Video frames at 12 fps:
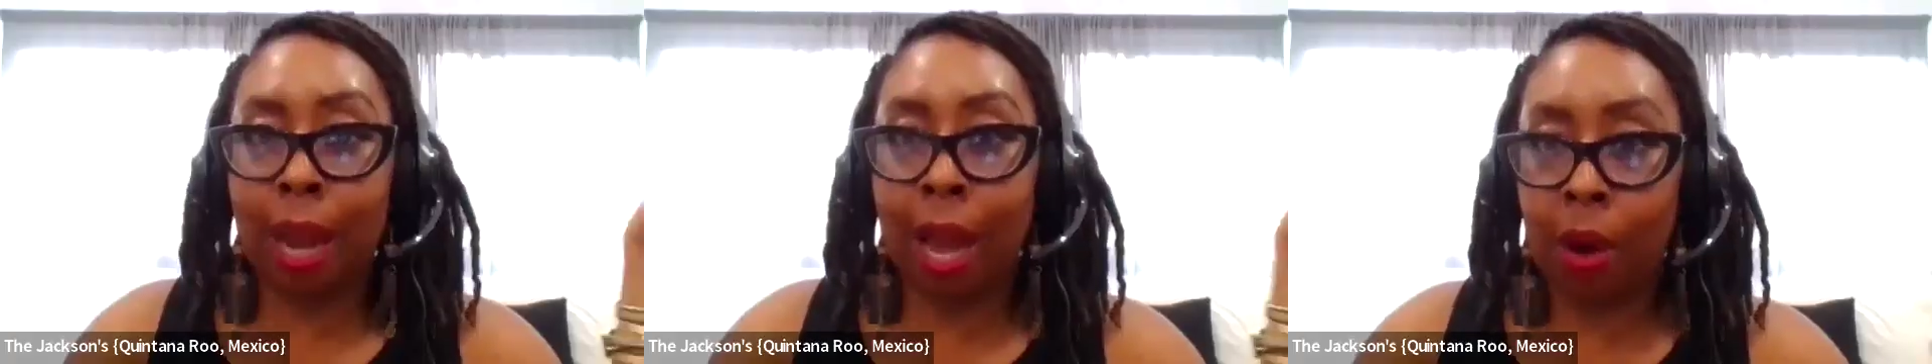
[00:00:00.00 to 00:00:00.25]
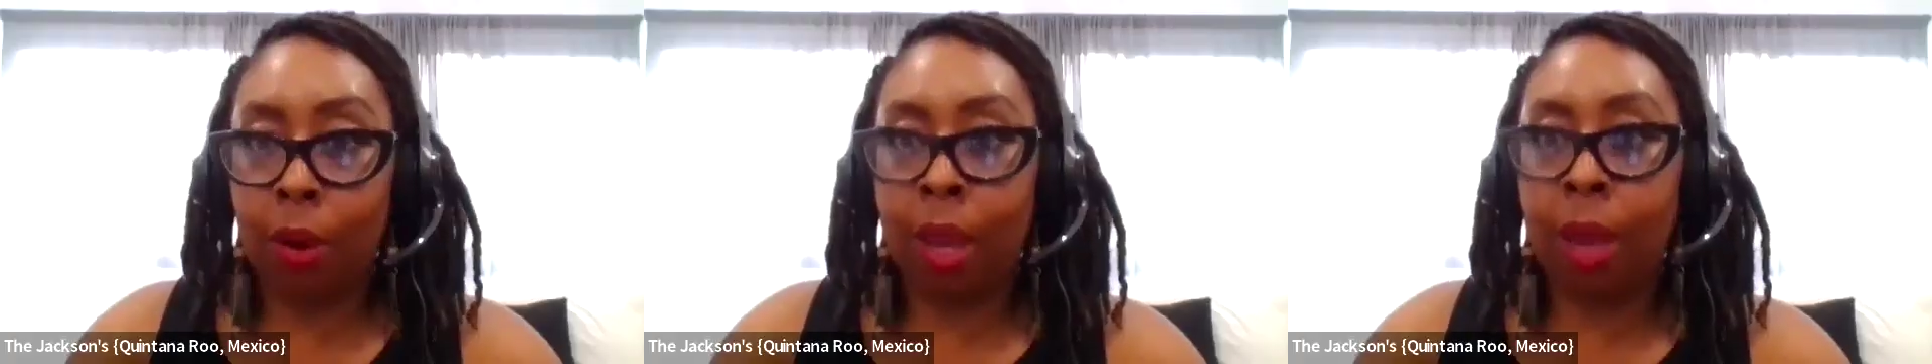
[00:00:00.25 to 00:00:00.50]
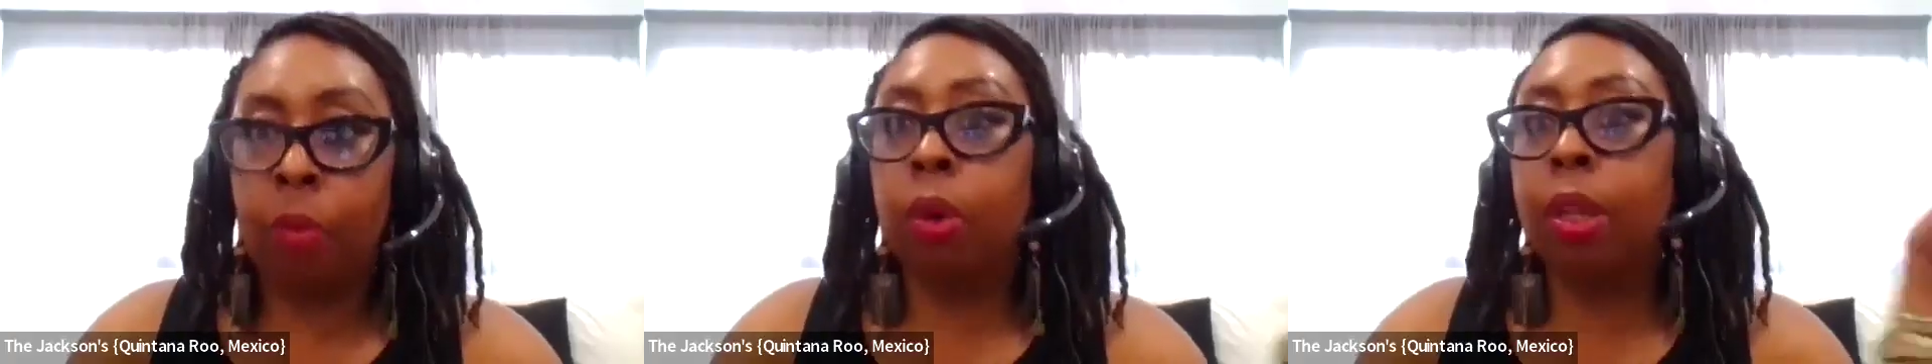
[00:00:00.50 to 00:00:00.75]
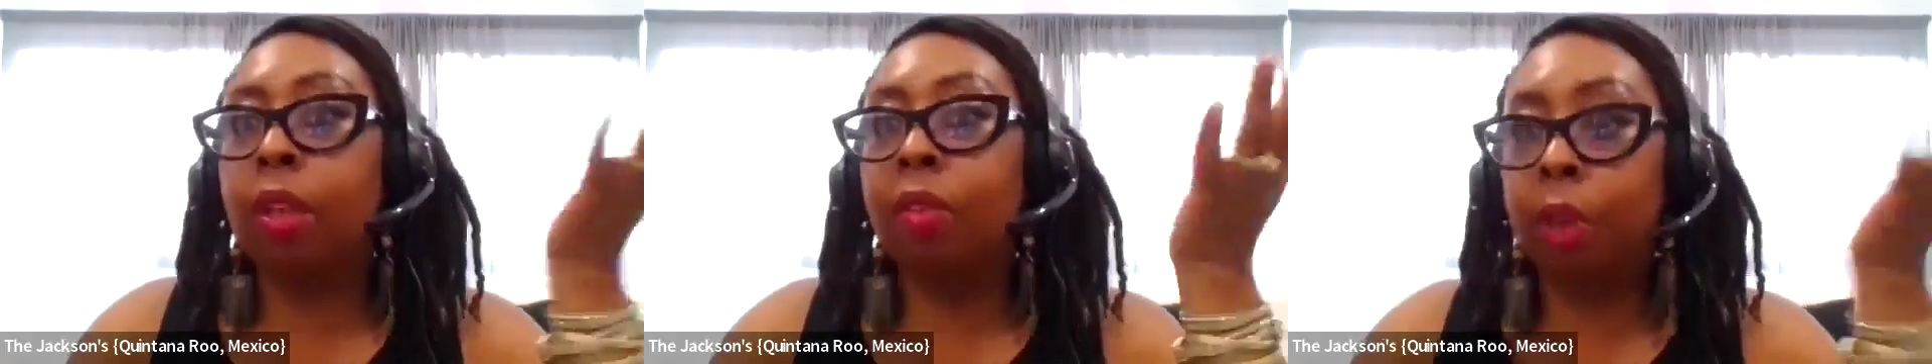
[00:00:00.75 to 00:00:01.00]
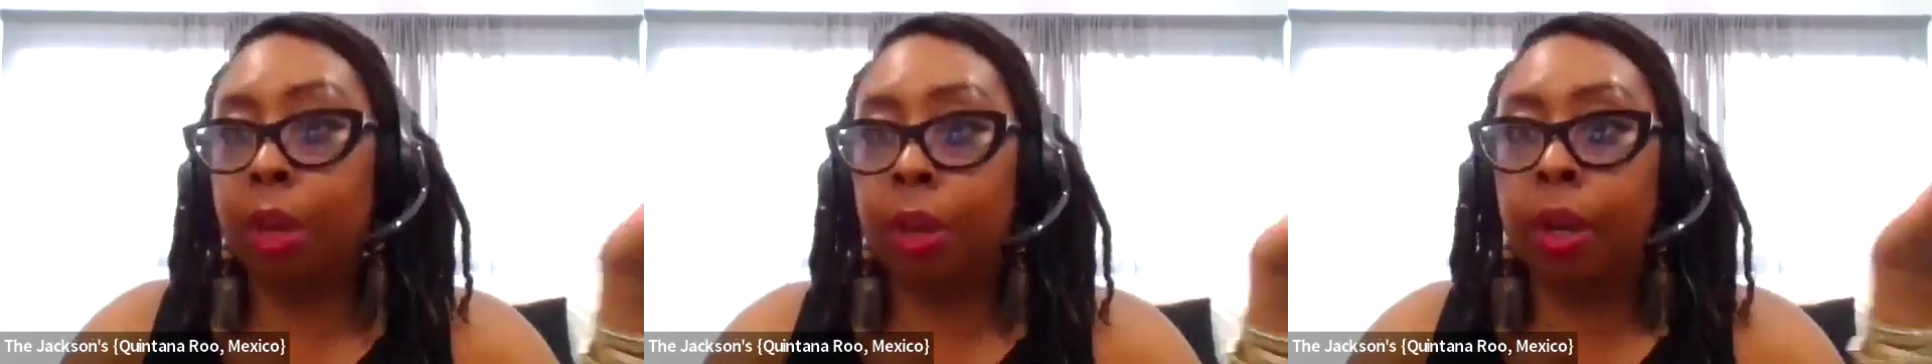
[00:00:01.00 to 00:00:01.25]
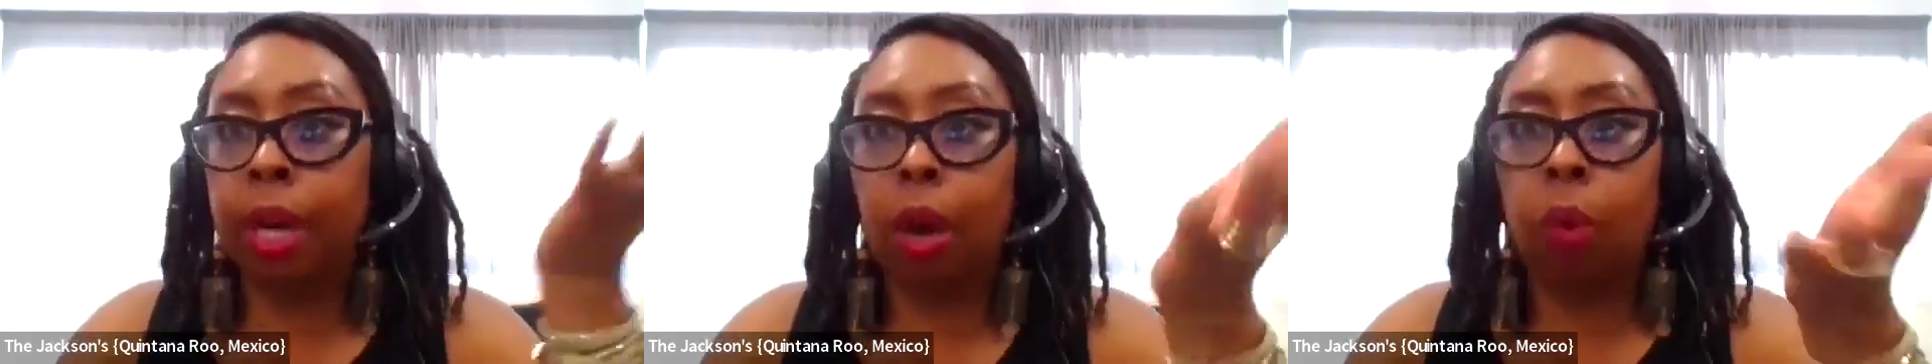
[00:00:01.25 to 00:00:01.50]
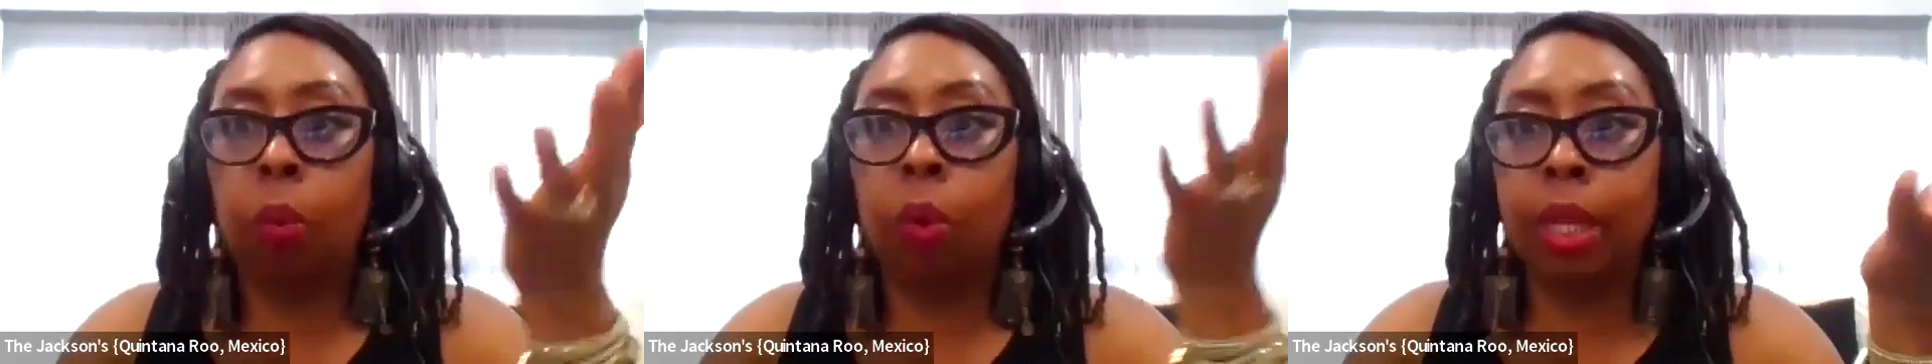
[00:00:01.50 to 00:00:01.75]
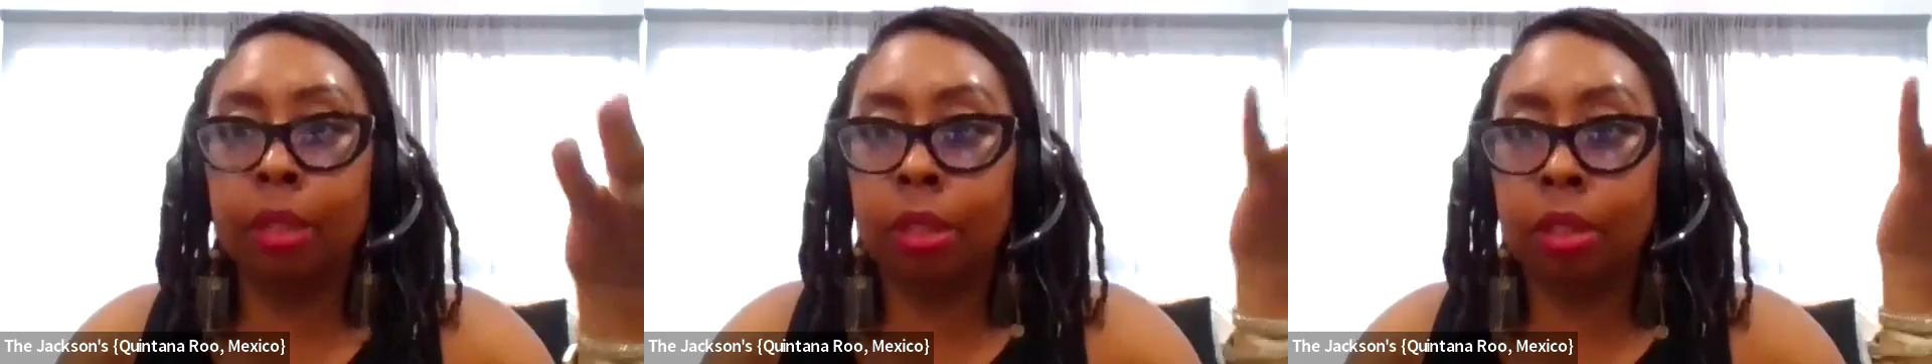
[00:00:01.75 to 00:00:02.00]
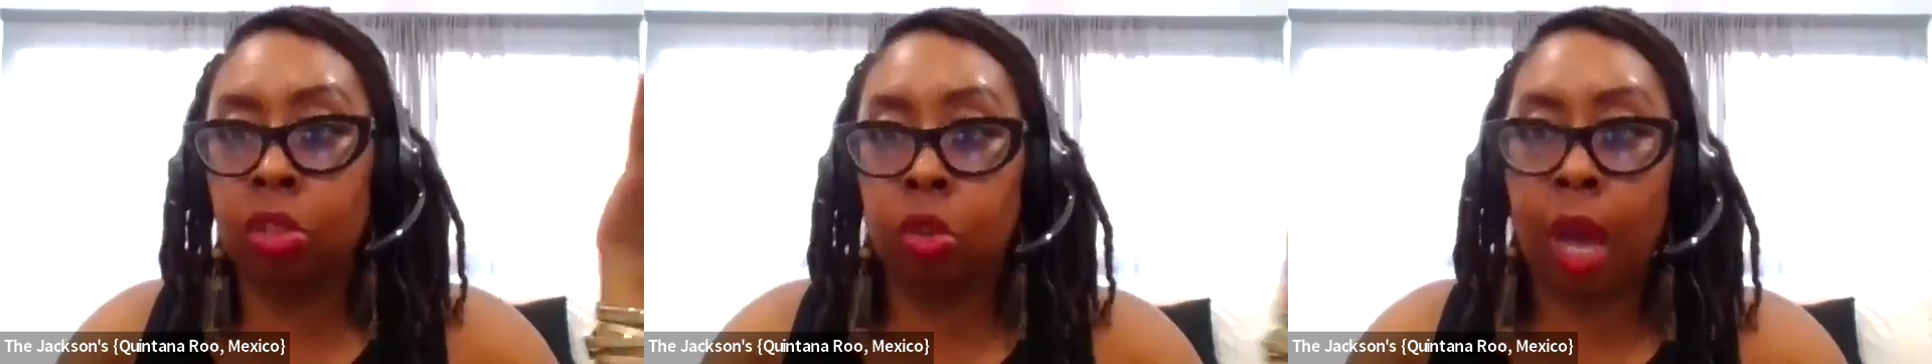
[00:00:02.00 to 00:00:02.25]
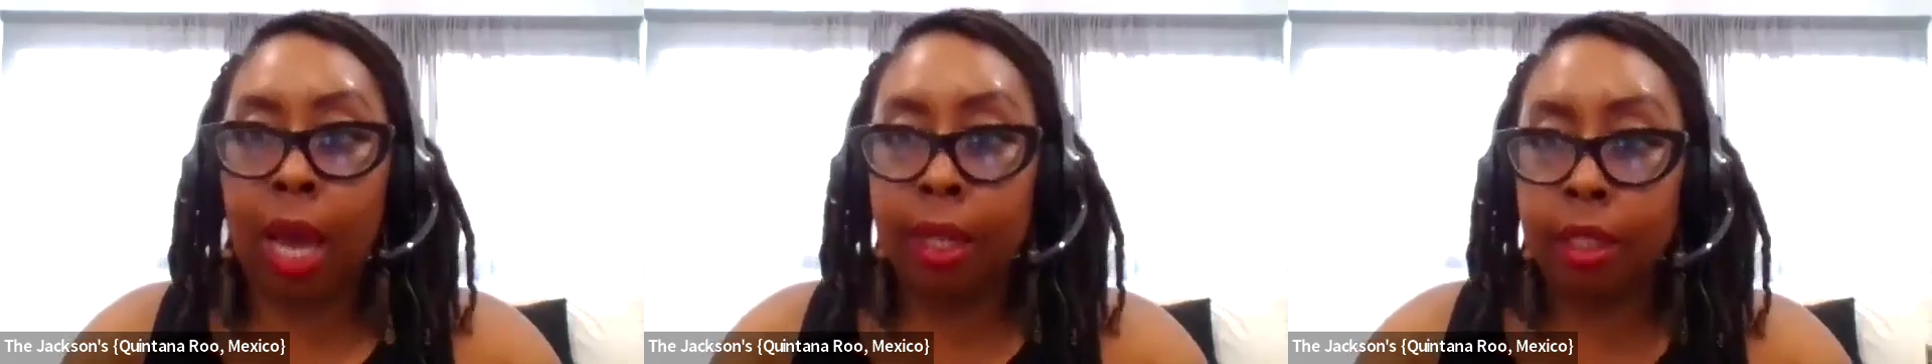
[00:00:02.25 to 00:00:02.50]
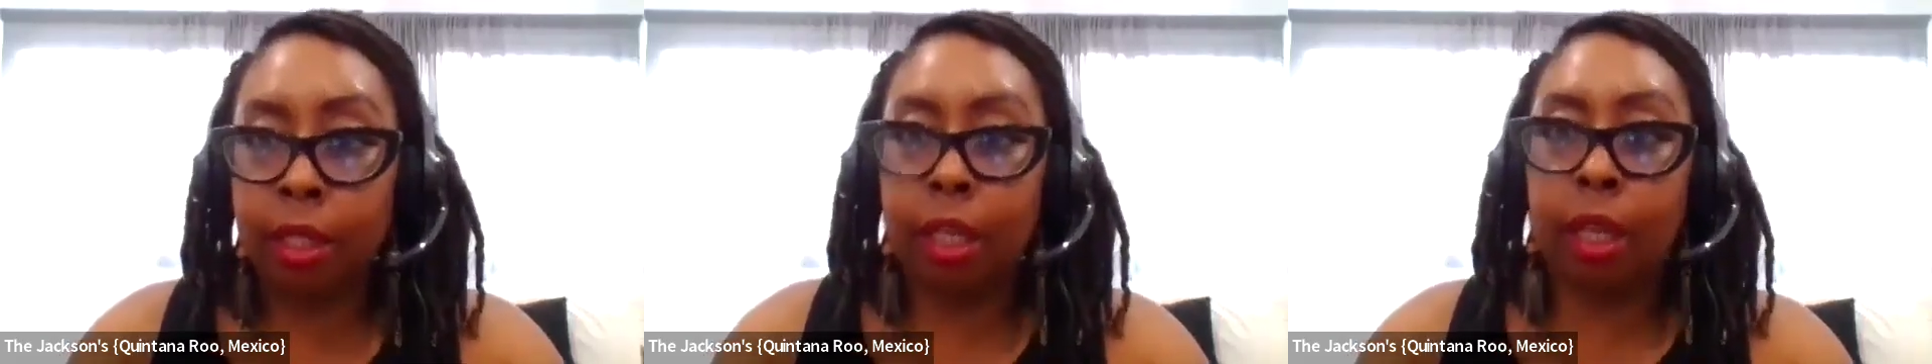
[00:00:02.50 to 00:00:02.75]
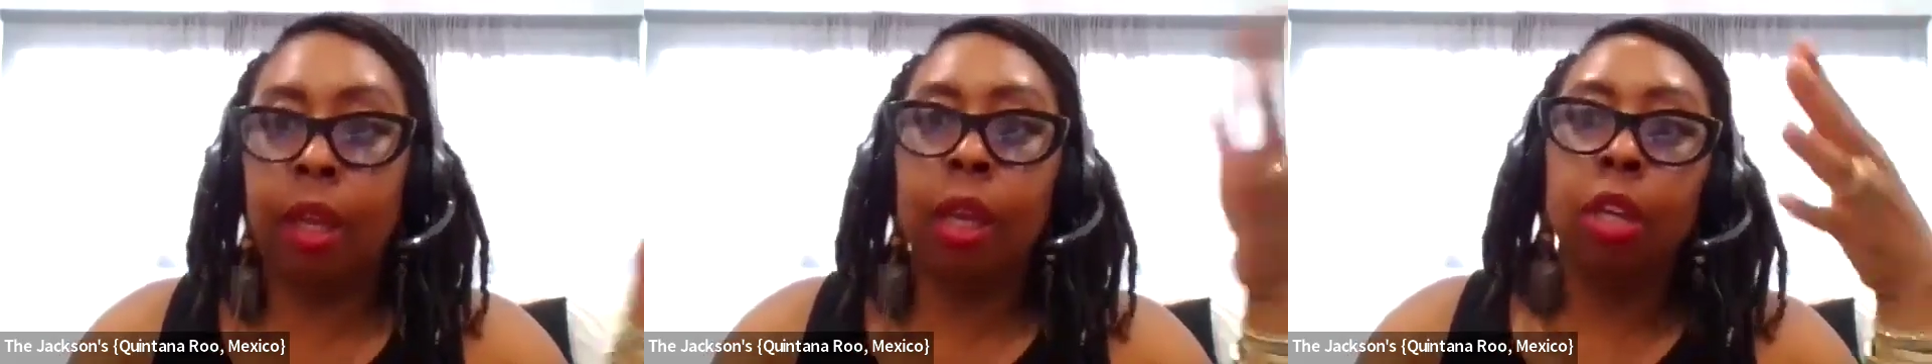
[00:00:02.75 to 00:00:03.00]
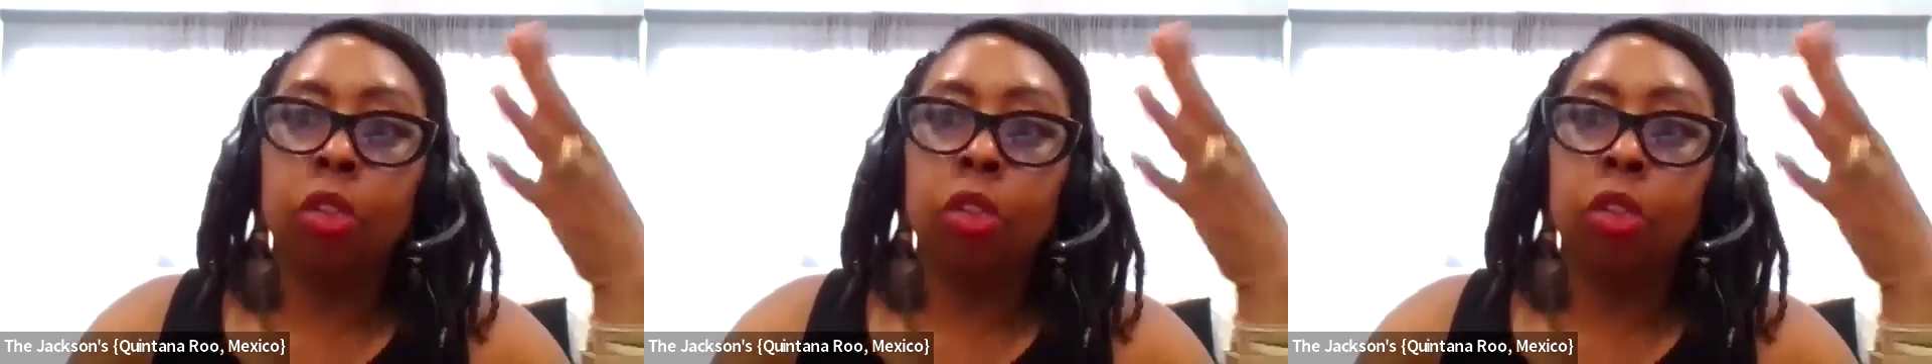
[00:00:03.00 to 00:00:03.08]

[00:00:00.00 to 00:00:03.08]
it out, and really figuring out what is the strategy